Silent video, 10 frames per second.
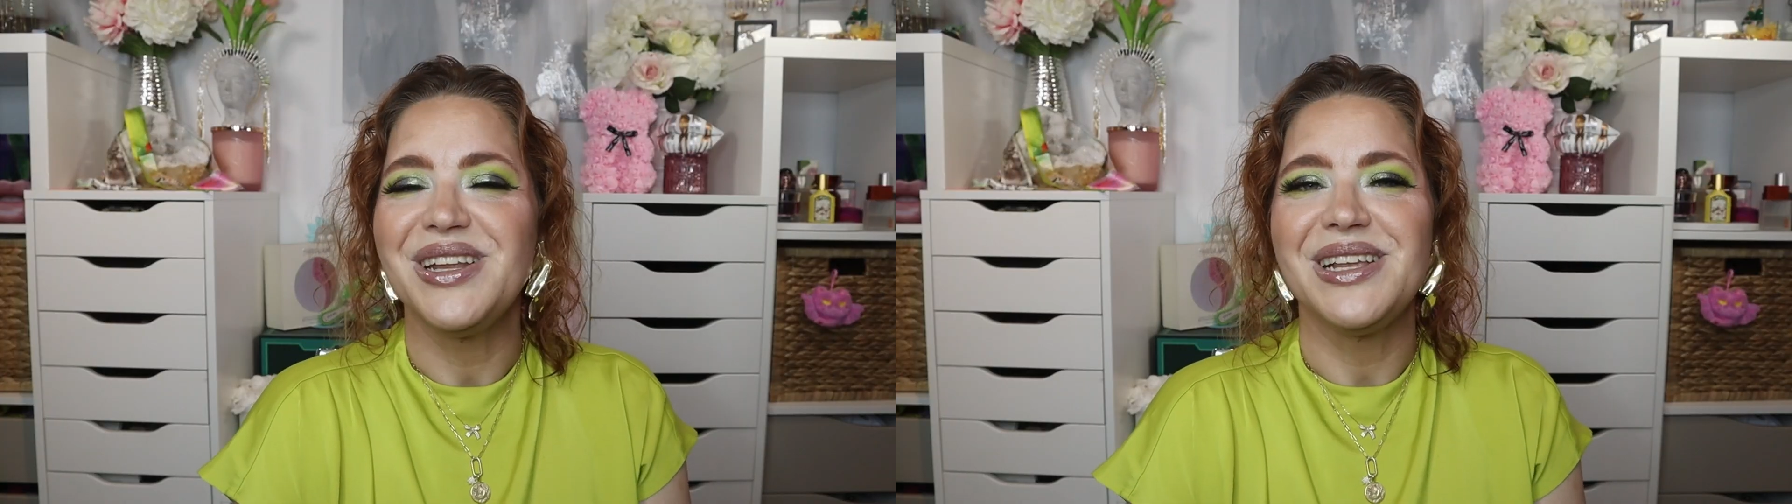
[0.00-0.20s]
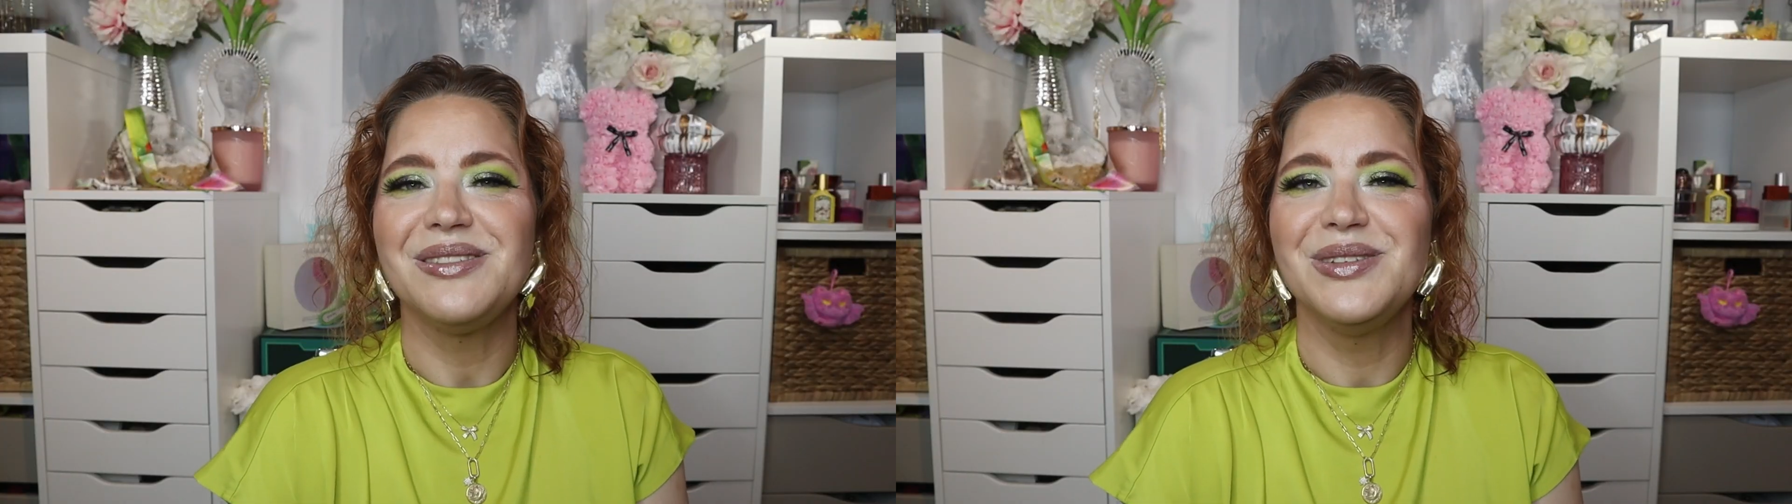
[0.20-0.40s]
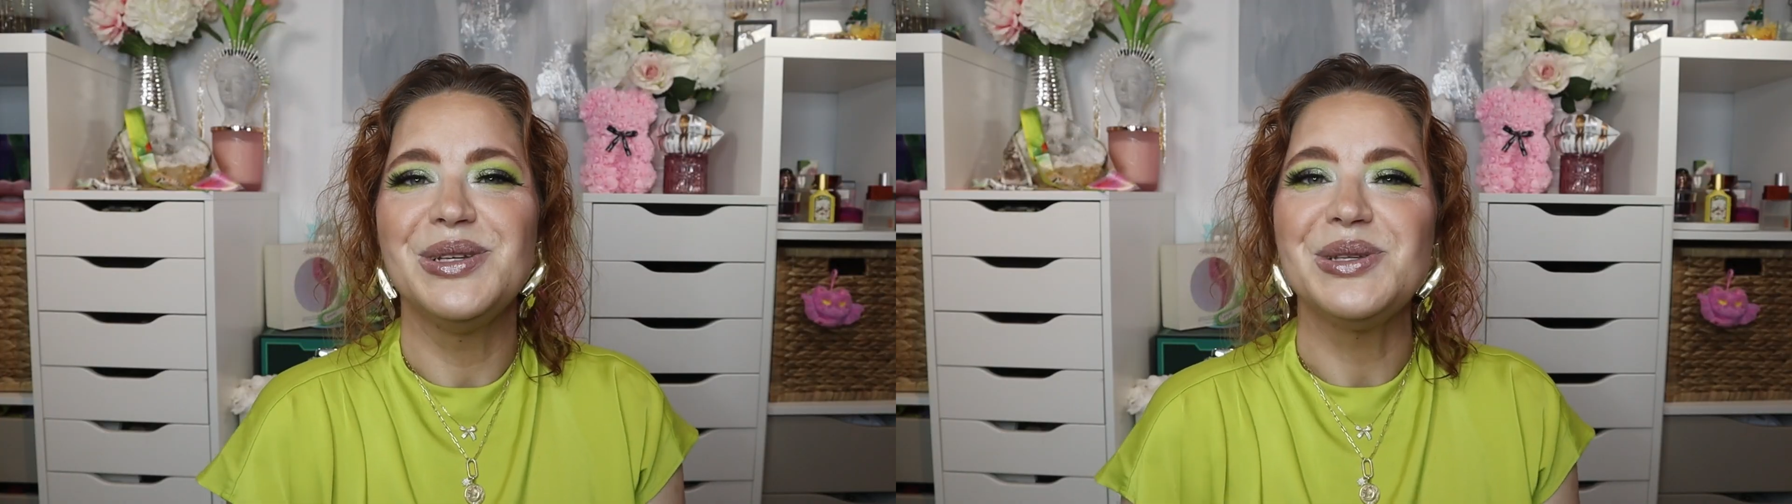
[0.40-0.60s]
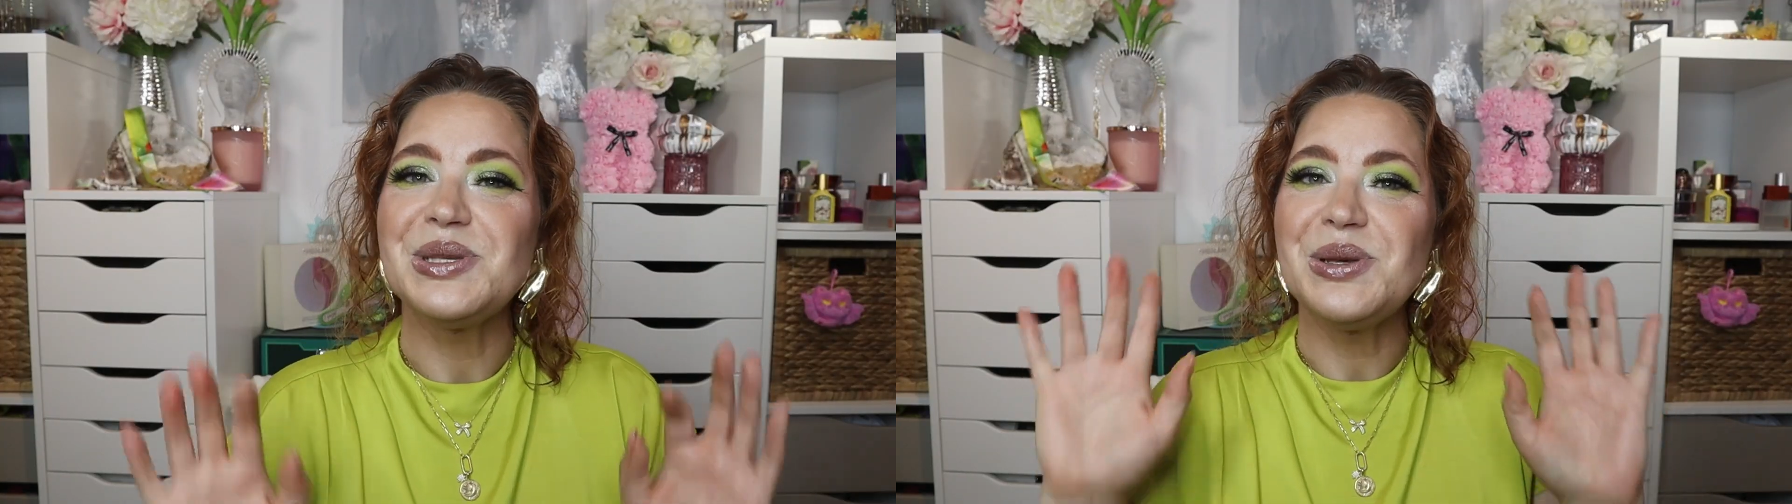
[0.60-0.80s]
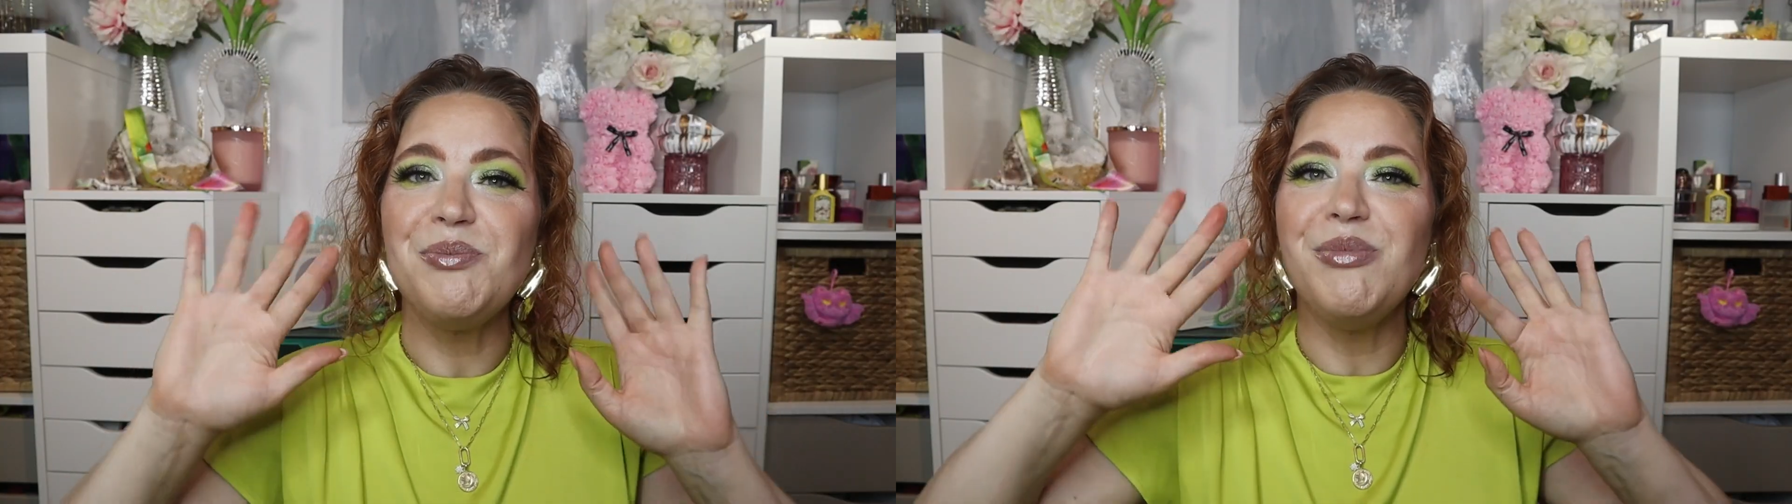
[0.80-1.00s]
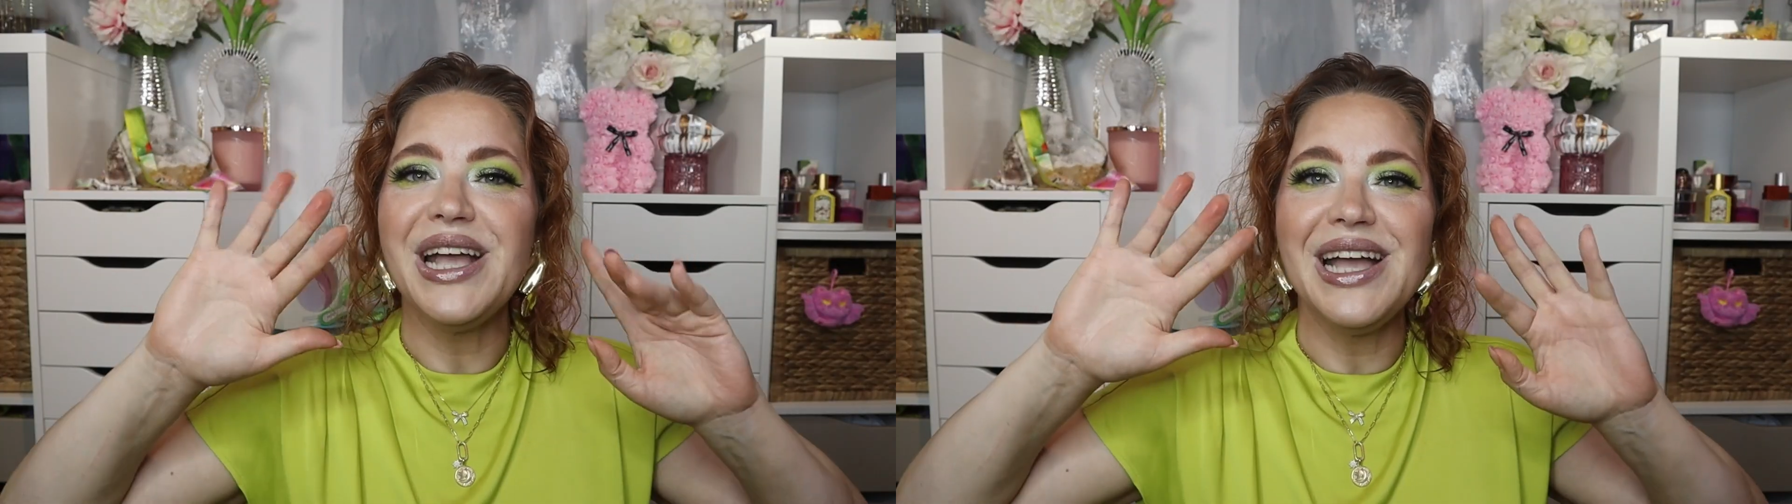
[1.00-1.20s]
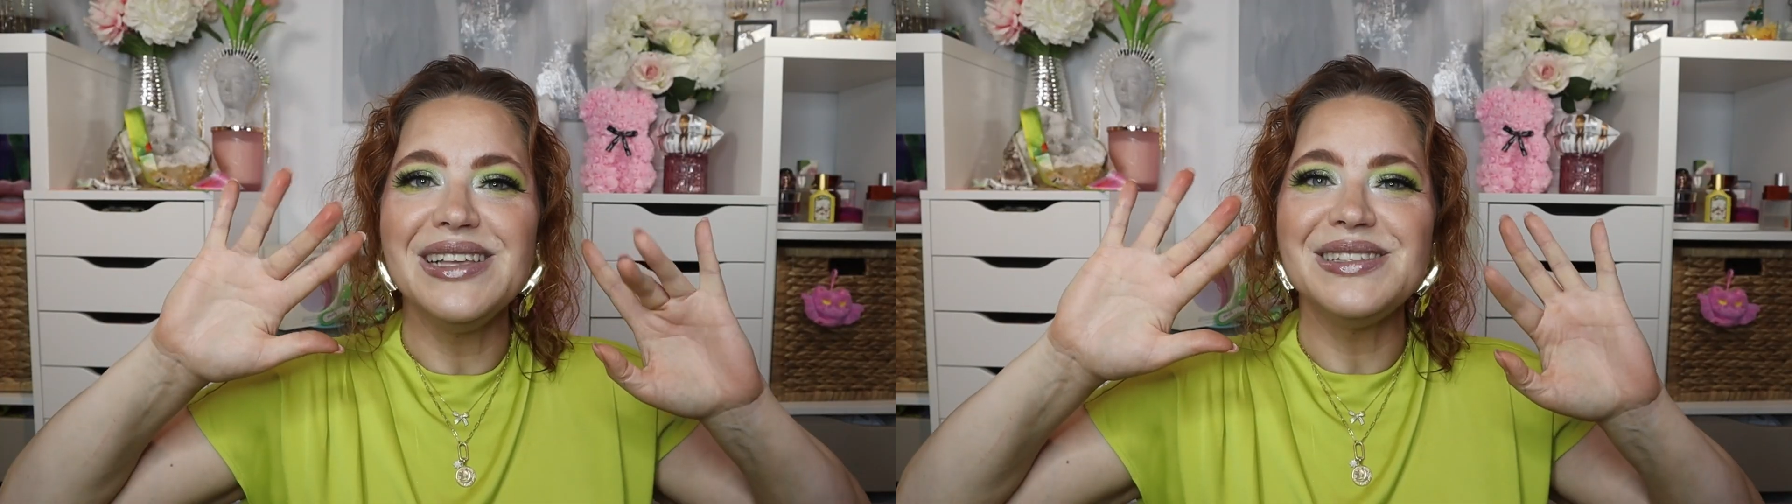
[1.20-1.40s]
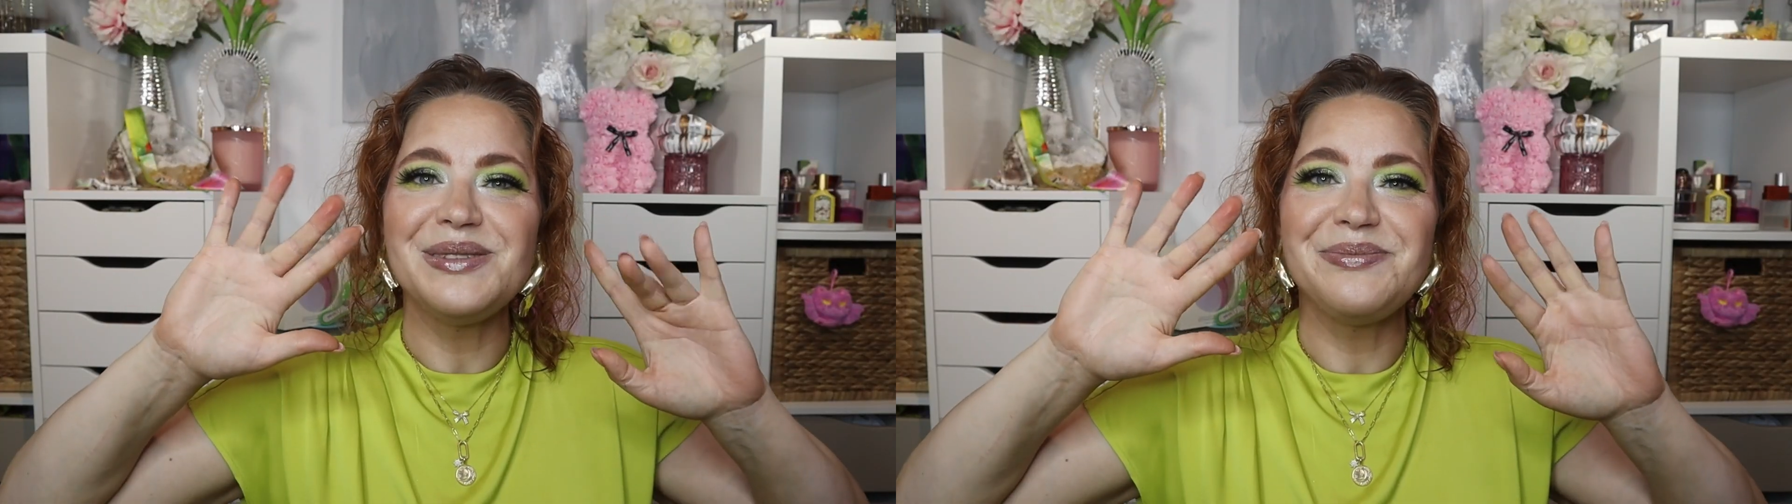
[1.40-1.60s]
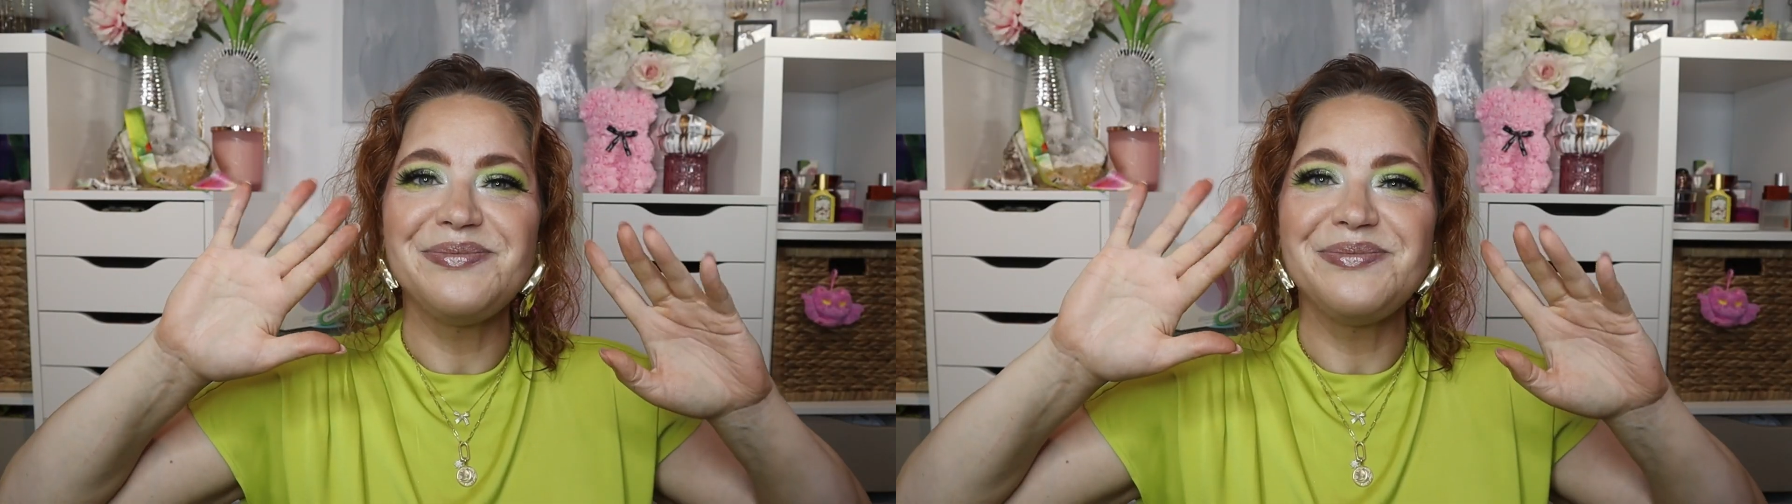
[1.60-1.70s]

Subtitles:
next video. So bye guys.